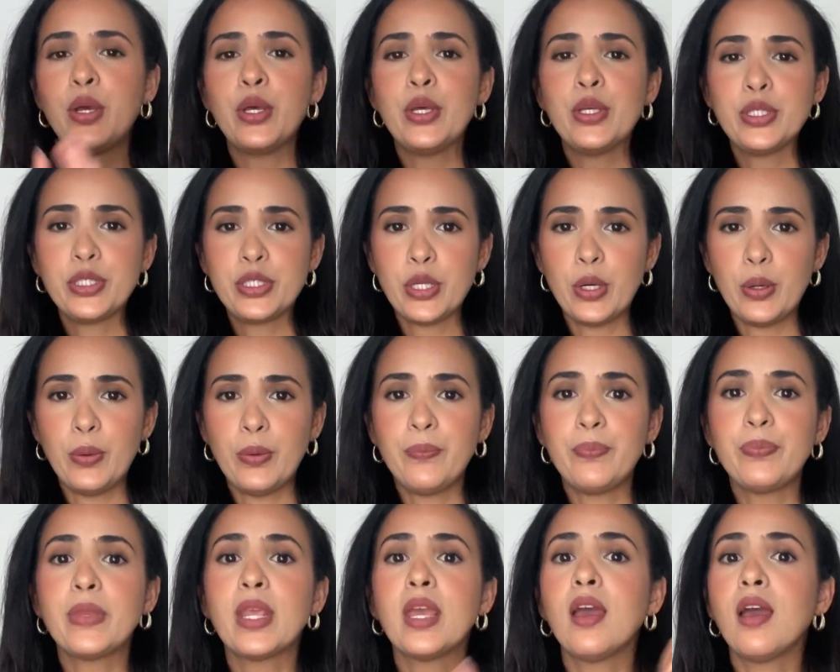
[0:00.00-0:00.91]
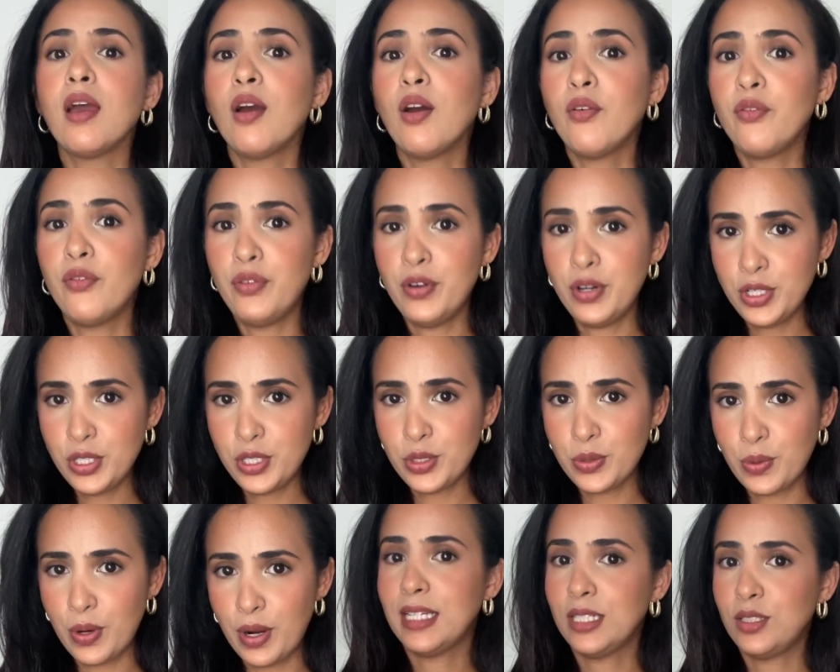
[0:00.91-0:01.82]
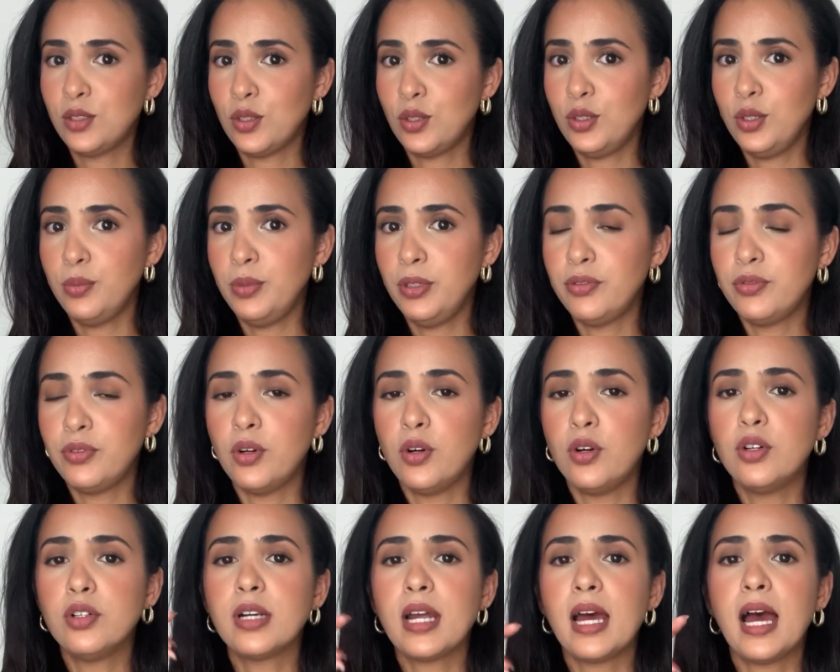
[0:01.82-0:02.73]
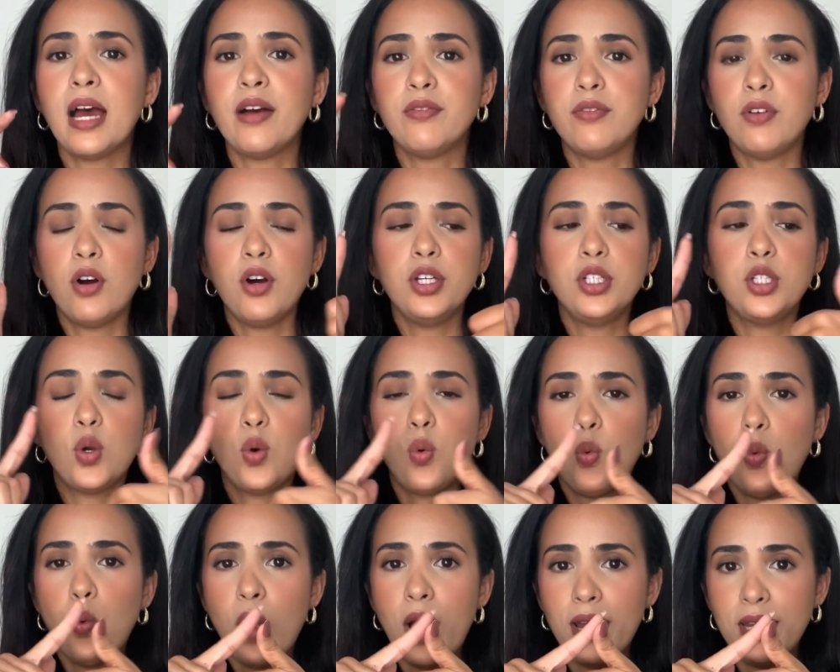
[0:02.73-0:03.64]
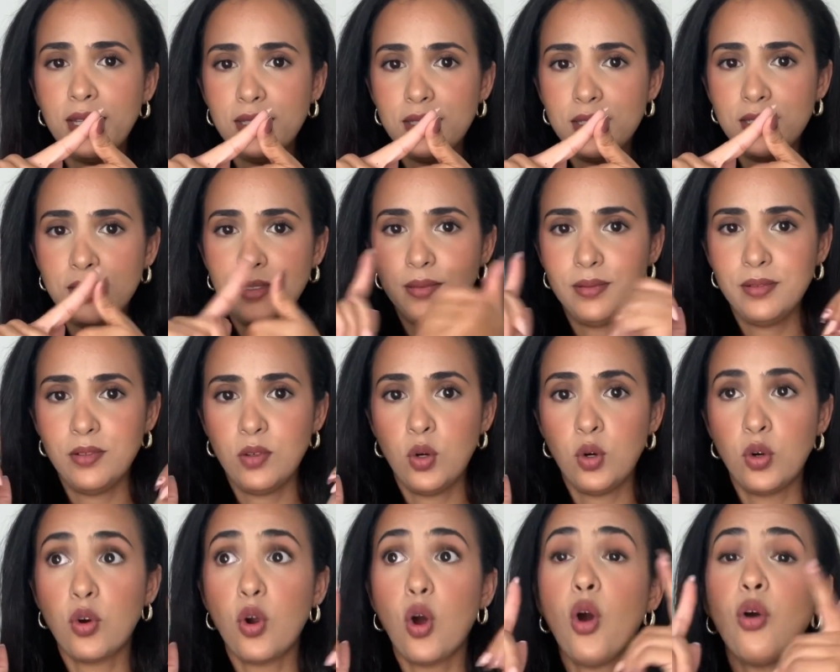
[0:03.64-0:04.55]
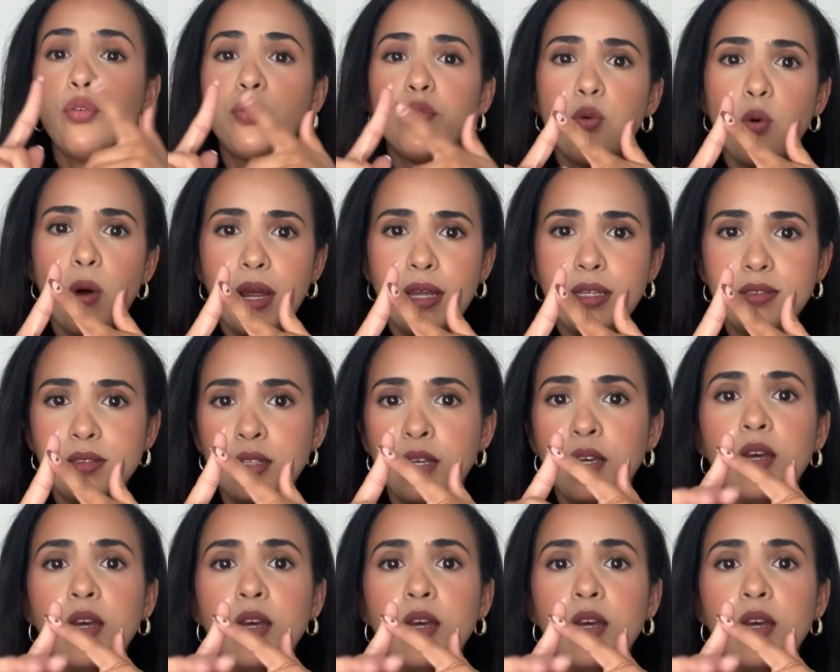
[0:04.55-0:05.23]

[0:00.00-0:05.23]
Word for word: So first one, I told you before, avoid white or off-white.